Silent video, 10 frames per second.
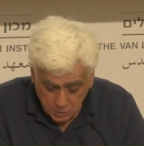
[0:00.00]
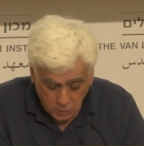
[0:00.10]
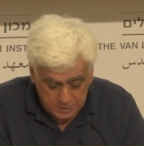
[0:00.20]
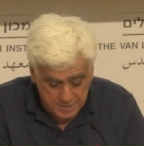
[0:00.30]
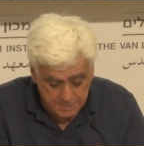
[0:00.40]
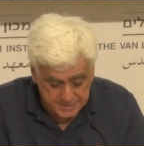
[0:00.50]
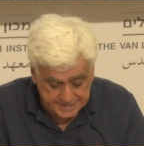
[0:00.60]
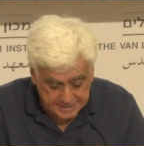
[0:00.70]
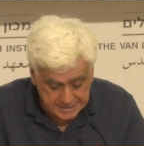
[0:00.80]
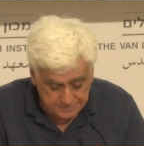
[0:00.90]
What may be
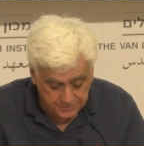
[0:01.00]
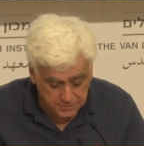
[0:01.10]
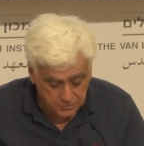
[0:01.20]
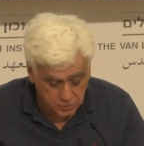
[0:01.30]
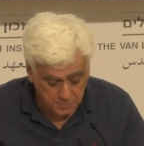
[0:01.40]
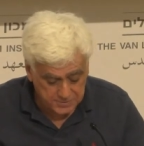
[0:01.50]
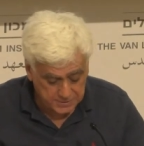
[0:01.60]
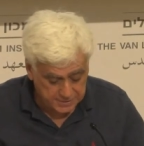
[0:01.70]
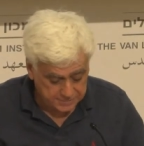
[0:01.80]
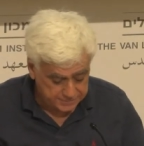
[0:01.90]
significant to
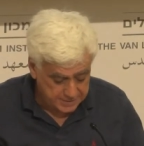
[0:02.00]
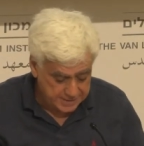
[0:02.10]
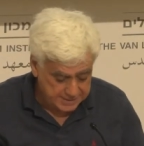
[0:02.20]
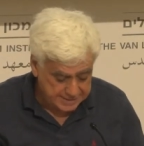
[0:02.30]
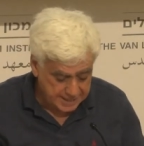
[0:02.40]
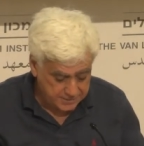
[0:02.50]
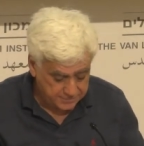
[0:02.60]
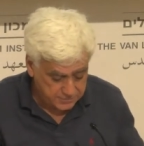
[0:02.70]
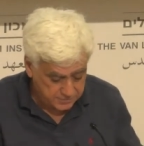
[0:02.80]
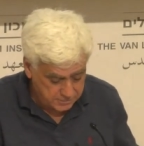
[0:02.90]
observe in this kind
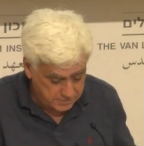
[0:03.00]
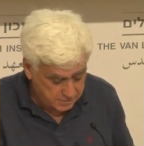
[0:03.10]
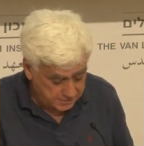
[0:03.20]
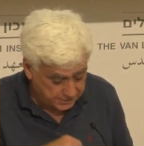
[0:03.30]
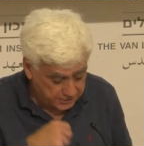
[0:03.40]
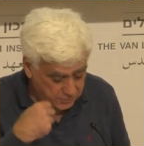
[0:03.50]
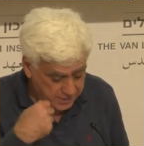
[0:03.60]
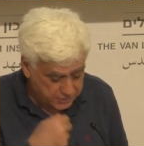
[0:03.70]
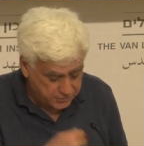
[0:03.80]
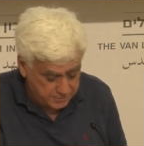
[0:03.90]
of
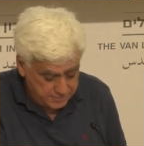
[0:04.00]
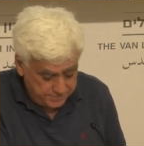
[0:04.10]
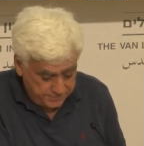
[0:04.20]
situation